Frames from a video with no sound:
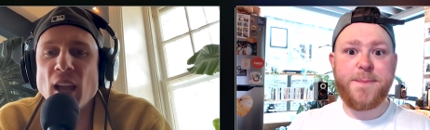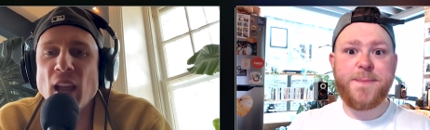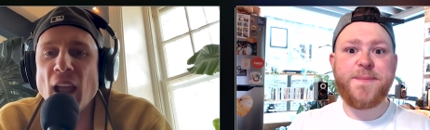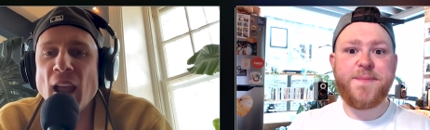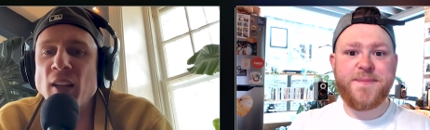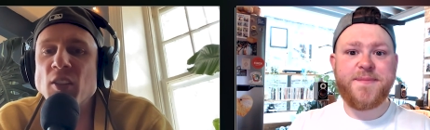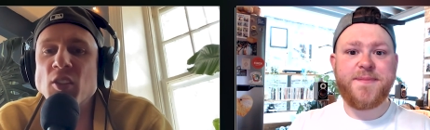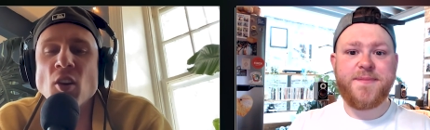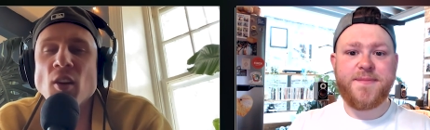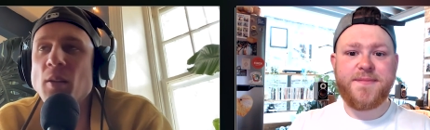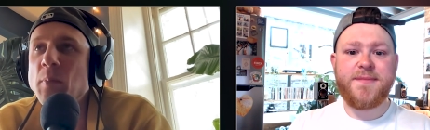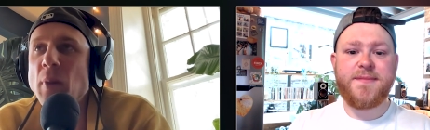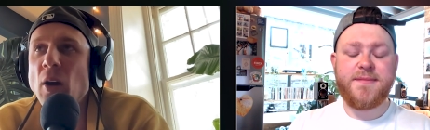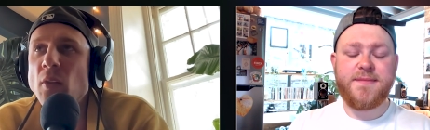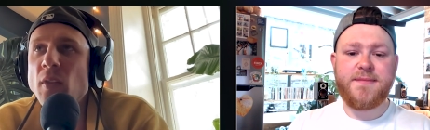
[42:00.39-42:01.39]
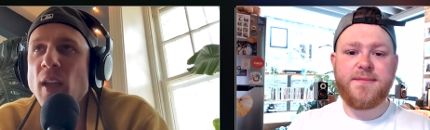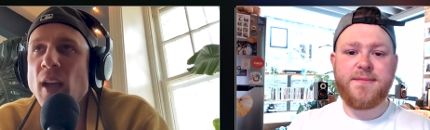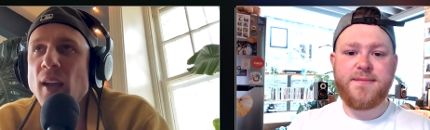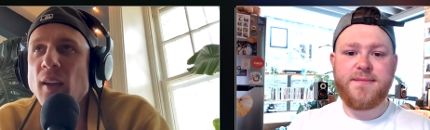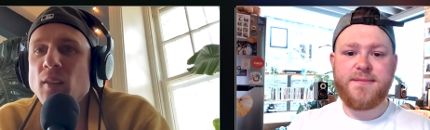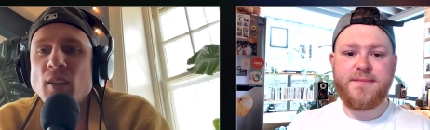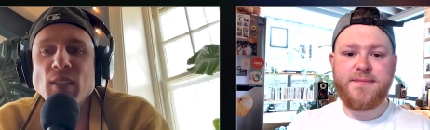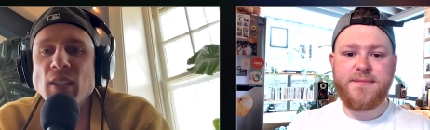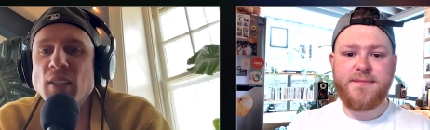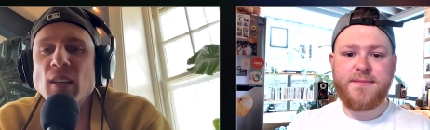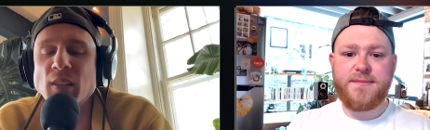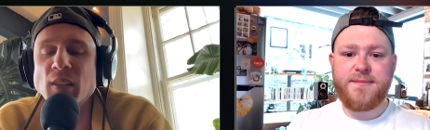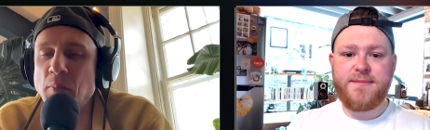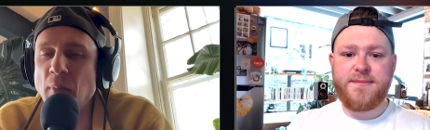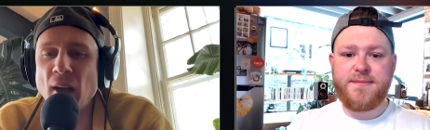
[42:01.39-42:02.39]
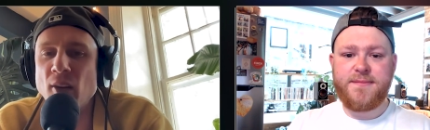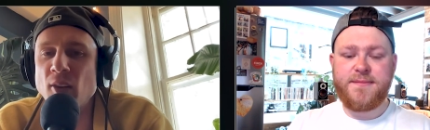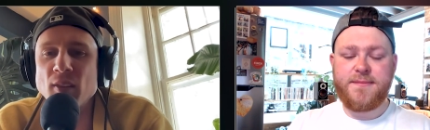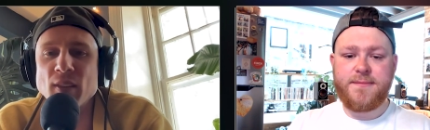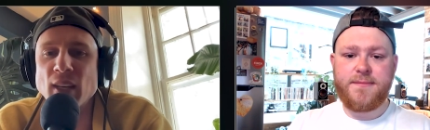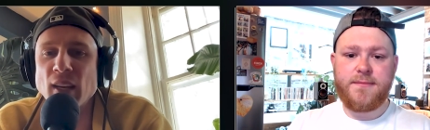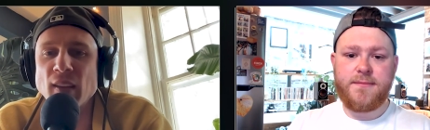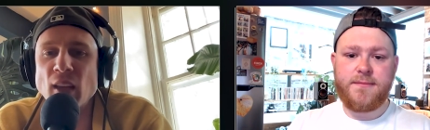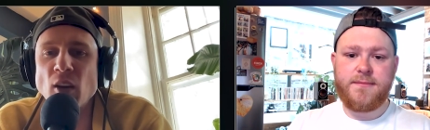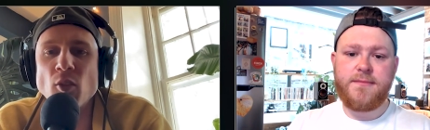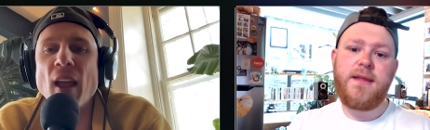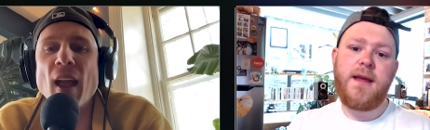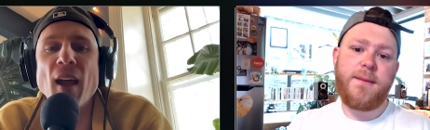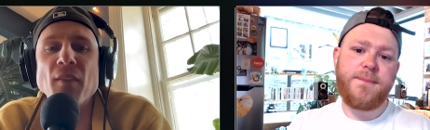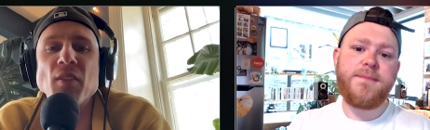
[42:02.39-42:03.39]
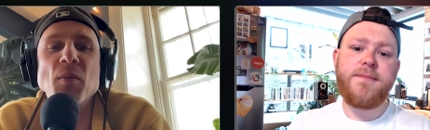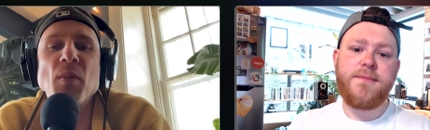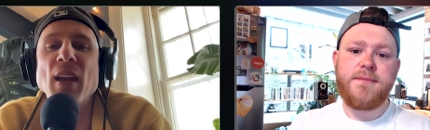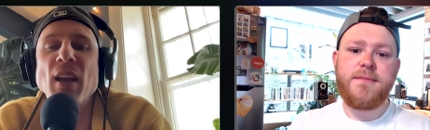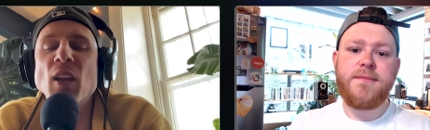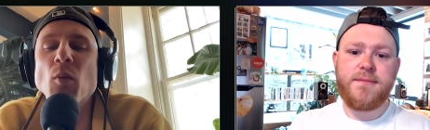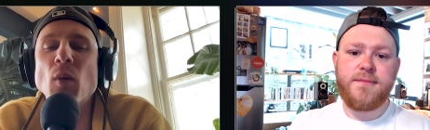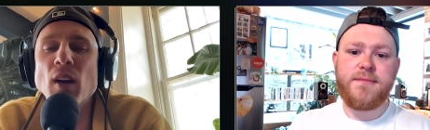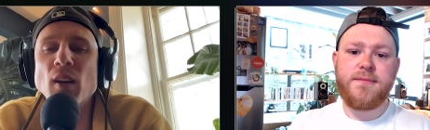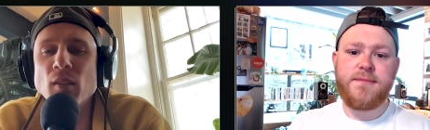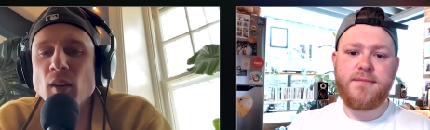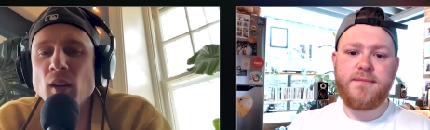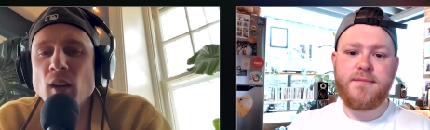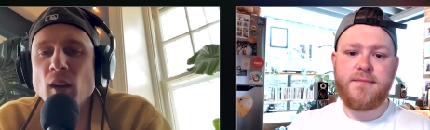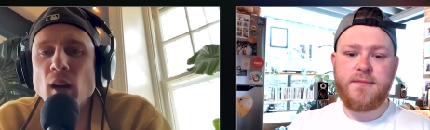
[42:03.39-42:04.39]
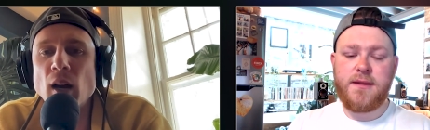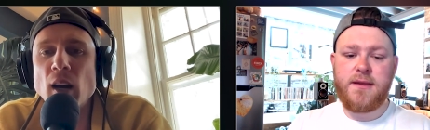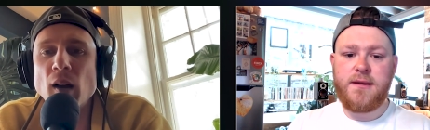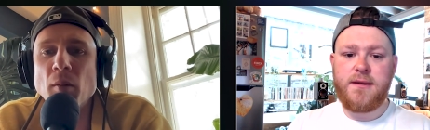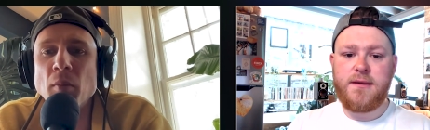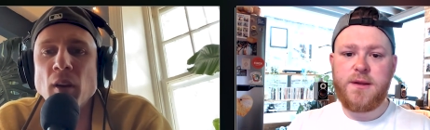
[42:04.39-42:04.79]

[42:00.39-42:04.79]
Speaker 1: And it's not about that because it doesn't matter. It's like they don't have to be anywhere. Um,